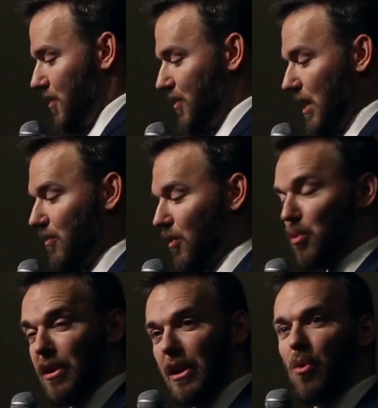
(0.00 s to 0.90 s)
Caesar
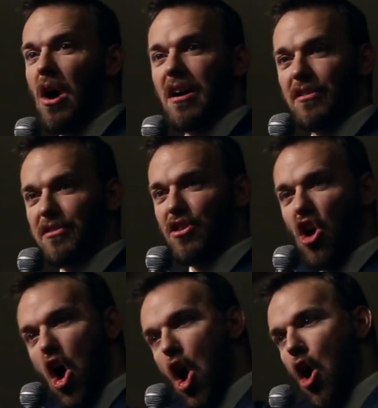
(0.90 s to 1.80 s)
really
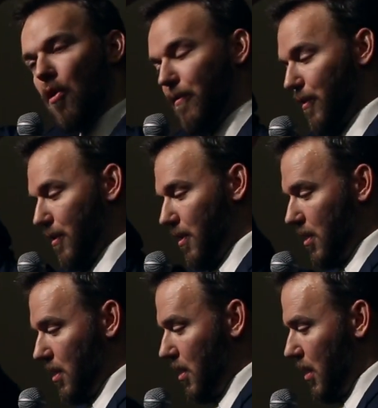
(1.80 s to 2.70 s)
was
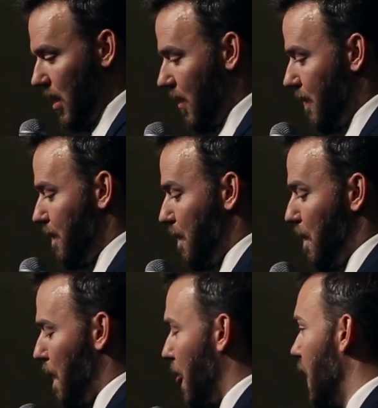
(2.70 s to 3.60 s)
over
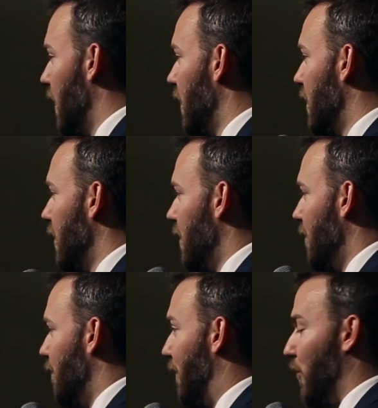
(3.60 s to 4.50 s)
him.
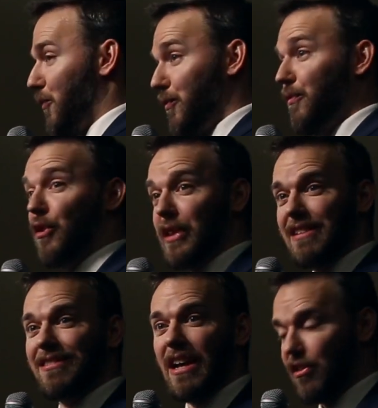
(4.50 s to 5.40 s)
But for, for
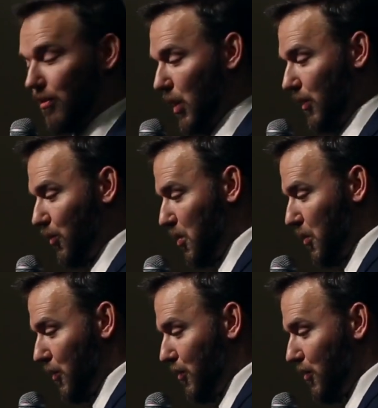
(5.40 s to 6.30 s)
these
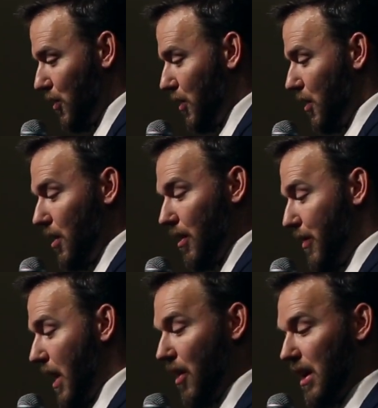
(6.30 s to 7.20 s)
legislators,
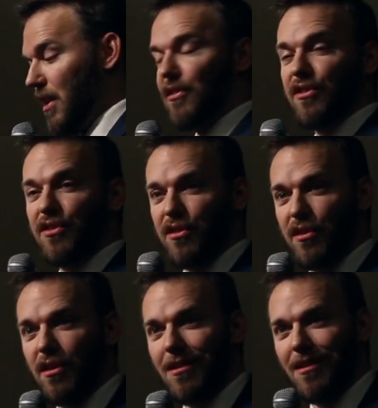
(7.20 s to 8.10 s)
there
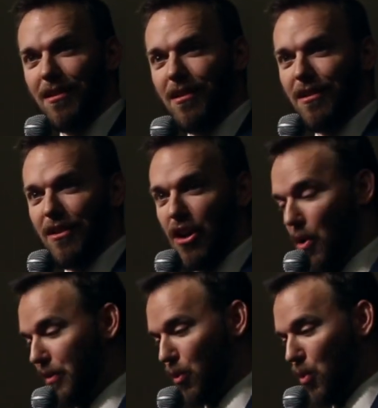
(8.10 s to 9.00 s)
is
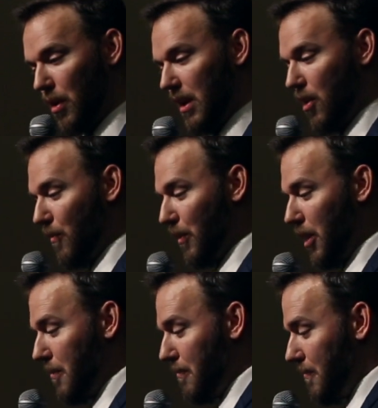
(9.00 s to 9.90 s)
no authority over
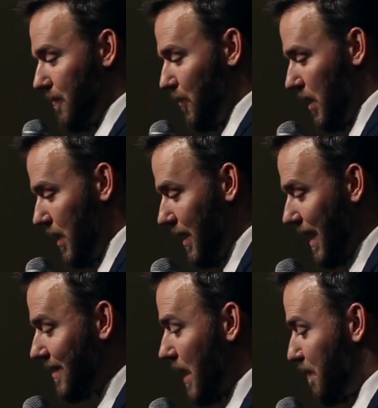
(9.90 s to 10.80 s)
them
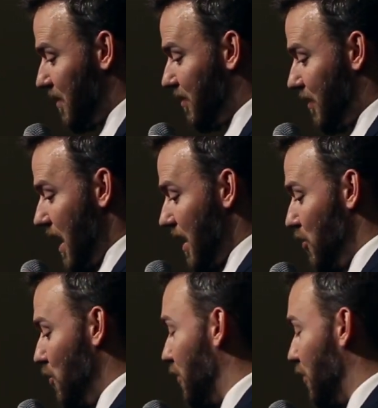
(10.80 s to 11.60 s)
except the state and